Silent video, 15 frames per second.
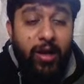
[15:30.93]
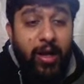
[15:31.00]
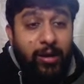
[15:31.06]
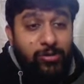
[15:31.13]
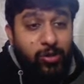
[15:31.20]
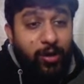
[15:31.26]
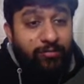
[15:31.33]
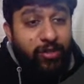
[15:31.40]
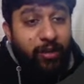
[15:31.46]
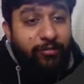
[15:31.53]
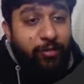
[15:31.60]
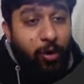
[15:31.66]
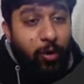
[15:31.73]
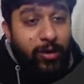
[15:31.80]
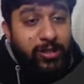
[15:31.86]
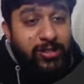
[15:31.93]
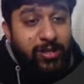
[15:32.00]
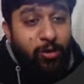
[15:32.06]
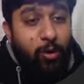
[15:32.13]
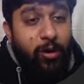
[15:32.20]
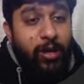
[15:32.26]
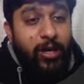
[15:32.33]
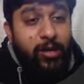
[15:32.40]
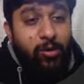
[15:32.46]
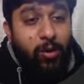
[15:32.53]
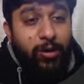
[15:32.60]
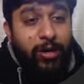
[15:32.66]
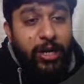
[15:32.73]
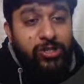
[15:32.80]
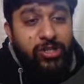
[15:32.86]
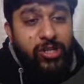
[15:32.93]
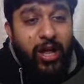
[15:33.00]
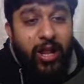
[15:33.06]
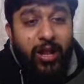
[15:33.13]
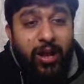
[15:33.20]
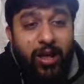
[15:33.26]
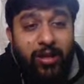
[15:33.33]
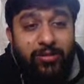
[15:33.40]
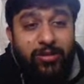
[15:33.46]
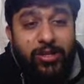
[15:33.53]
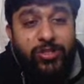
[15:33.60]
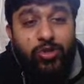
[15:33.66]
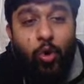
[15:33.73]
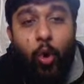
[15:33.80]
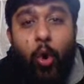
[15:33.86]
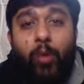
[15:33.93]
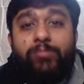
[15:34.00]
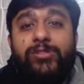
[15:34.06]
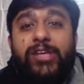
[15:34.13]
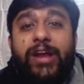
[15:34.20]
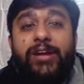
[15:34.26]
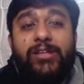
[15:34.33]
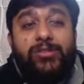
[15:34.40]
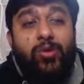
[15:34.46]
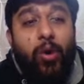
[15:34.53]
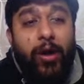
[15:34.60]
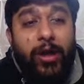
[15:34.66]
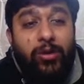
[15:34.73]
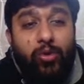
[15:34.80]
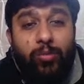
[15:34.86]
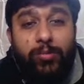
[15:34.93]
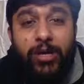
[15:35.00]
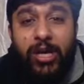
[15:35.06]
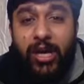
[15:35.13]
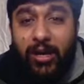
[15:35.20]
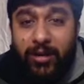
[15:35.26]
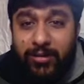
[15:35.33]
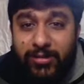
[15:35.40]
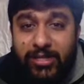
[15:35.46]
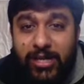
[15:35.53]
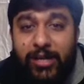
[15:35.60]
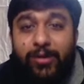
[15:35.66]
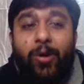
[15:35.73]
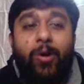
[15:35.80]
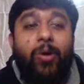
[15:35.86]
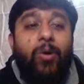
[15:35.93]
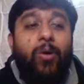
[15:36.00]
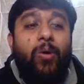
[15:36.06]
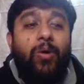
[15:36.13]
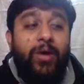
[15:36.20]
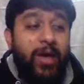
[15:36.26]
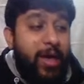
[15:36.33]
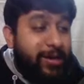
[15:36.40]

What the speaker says: So if the flow is irrotational, this ohm z is going to be 0.